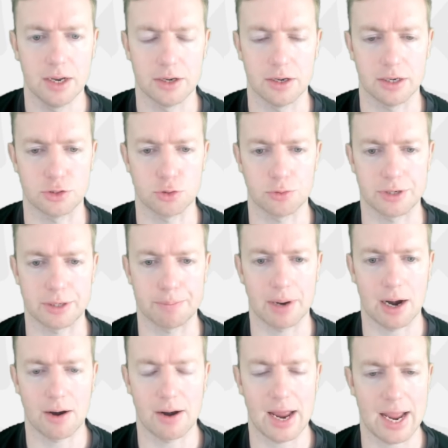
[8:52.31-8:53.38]
Jordi
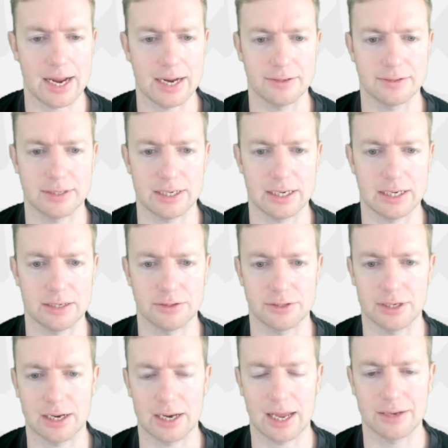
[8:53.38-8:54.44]
Barrett, 18.
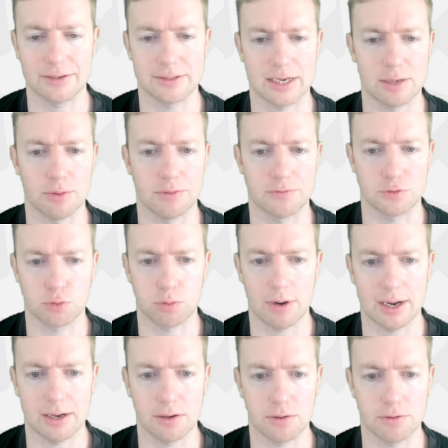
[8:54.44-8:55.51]
Diolande with
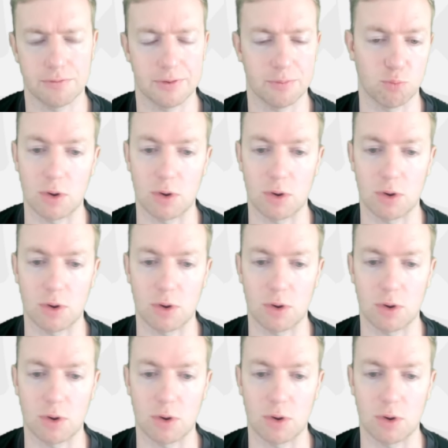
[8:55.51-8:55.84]
12.